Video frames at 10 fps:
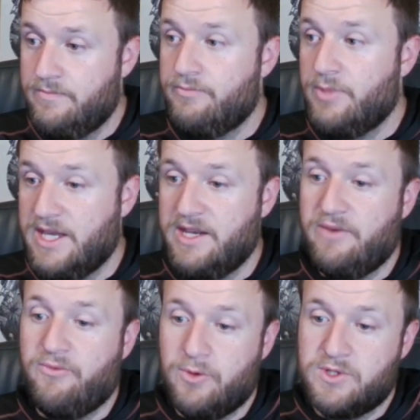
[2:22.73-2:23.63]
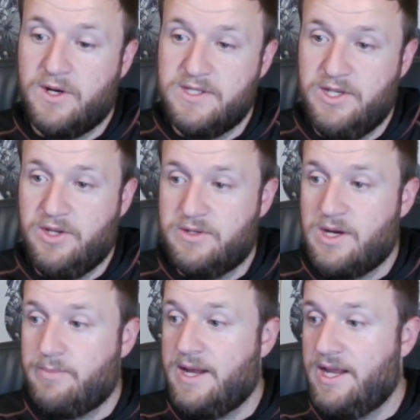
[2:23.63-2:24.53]
We get it at 4 stars, then you can
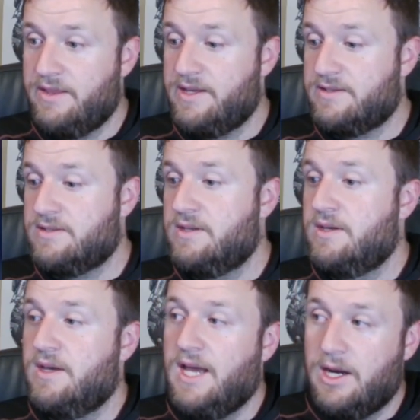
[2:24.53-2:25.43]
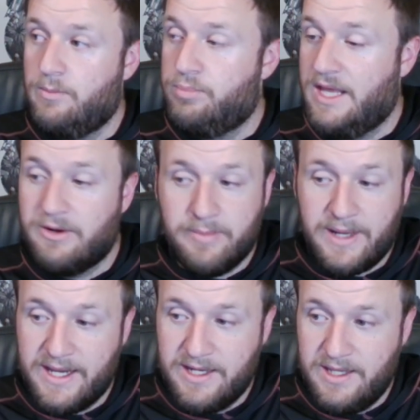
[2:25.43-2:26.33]
start buying this. I don't plan on
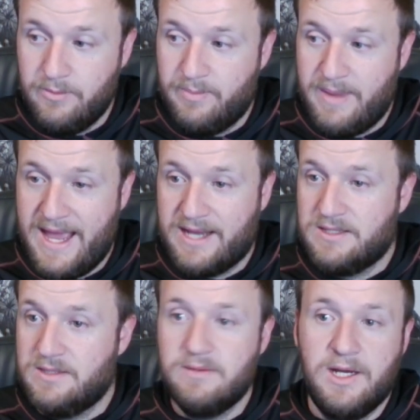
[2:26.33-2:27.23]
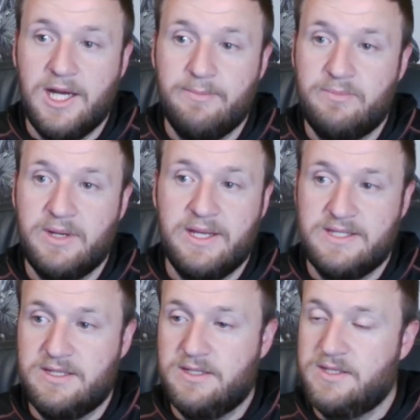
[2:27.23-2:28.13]
buying any with packs because
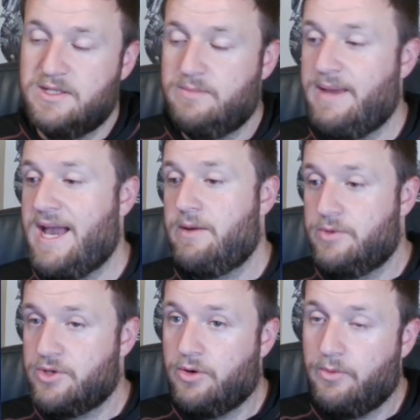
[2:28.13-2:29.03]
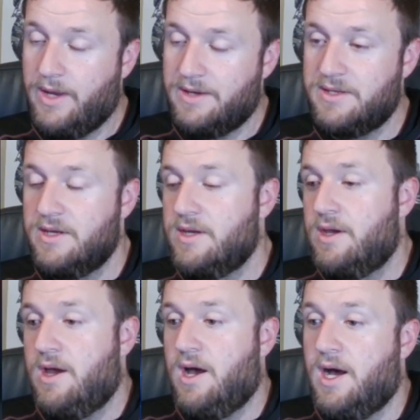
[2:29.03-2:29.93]
it's such a bad return rate.
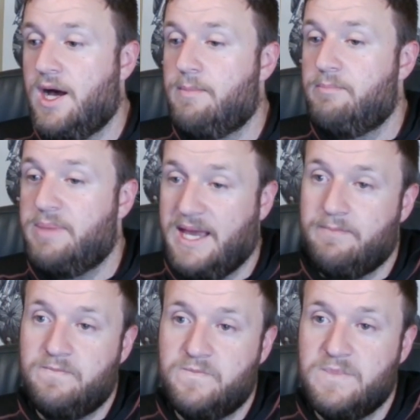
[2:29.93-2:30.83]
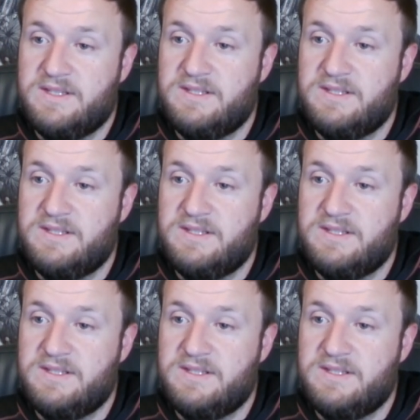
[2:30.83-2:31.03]
But yeah. It